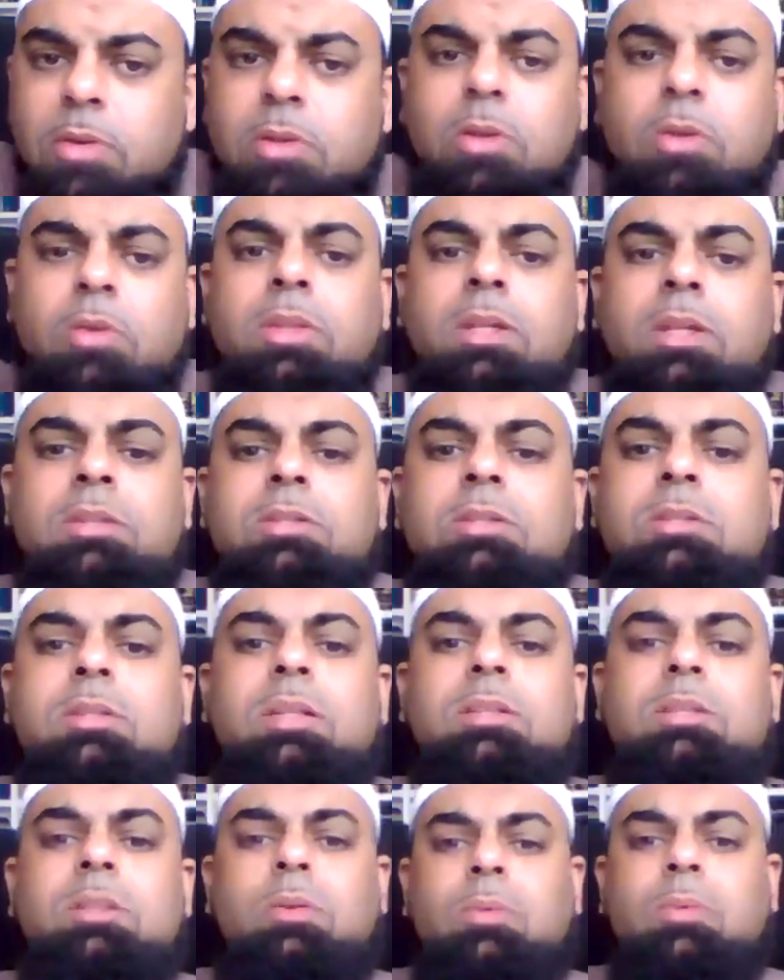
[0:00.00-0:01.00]
No, that's
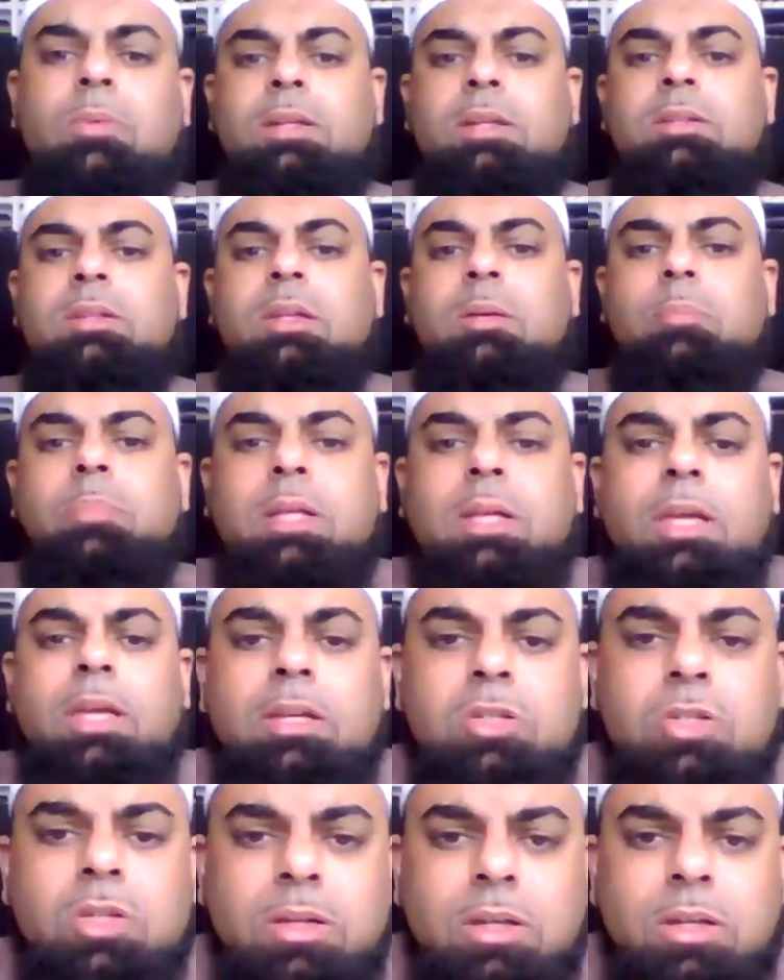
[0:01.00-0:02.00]
not the right
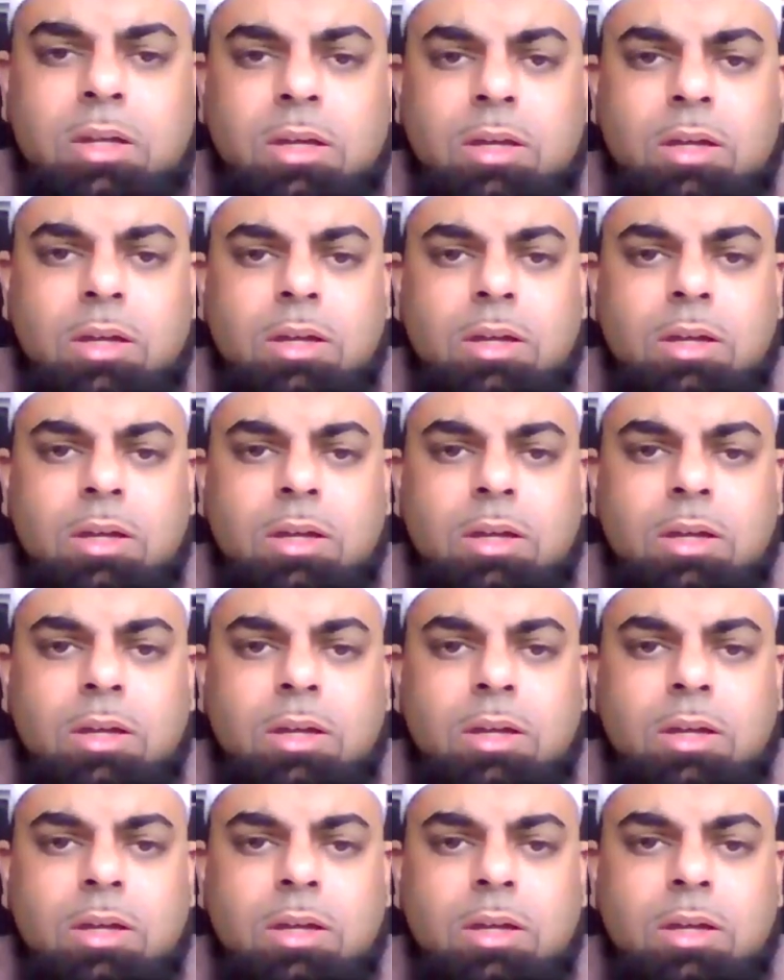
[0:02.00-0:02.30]
implication.